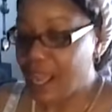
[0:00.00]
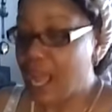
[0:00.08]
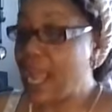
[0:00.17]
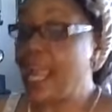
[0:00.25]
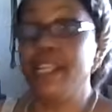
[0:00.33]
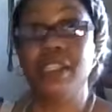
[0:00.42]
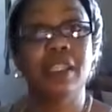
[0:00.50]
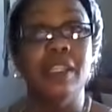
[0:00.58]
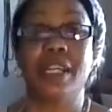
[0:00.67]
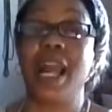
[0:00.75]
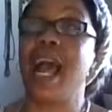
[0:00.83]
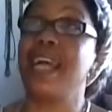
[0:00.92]
And
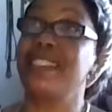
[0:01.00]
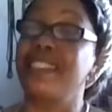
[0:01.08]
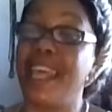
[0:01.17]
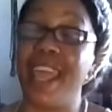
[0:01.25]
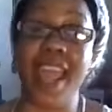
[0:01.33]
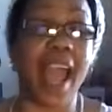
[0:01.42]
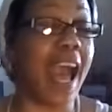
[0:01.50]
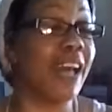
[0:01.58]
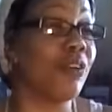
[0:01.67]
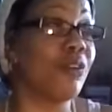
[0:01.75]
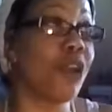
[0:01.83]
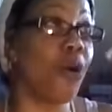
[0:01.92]
look, I said, I
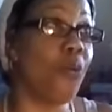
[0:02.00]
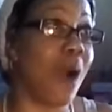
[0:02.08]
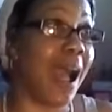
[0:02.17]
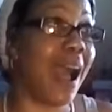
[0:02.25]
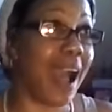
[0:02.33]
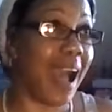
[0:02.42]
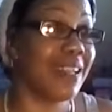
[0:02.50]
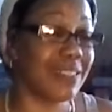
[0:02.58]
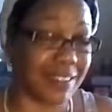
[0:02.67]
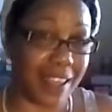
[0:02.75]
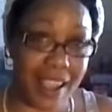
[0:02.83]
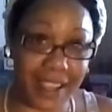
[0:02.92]
don't know why I
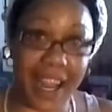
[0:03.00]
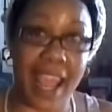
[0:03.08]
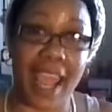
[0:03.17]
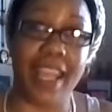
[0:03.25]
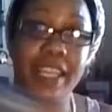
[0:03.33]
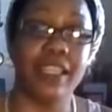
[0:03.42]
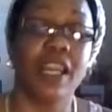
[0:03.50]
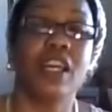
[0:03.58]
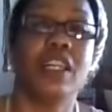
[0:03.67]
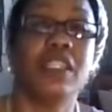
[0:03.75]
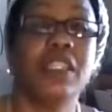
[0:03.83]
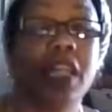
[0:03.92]
said hate. Look